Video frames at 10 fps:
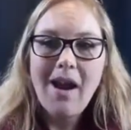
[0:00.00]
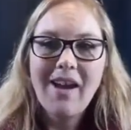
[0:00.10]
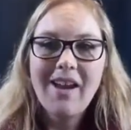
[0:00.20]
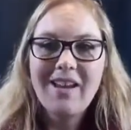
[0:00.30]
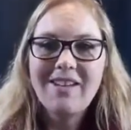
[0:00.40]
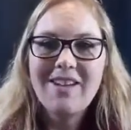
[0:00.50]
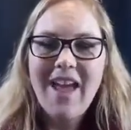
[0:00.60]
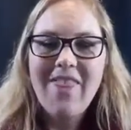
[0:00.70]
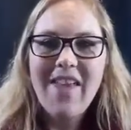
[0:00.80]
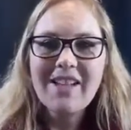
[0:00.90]

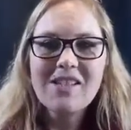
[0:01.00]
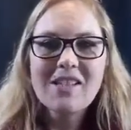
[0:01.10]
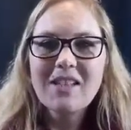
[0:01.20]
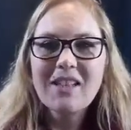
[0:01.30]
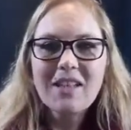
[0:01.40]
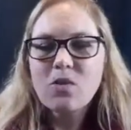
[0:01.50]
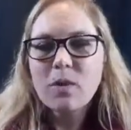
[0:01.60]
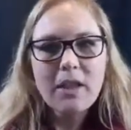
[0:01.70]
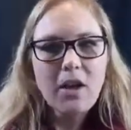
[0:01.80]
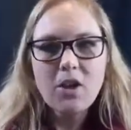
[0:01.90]
And that's
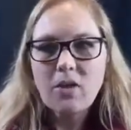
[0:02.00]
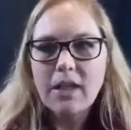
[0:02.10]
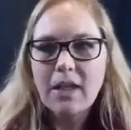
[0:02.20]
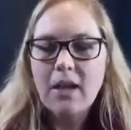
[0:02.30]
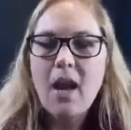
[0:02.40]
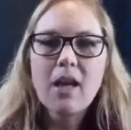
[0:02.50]
really all you need.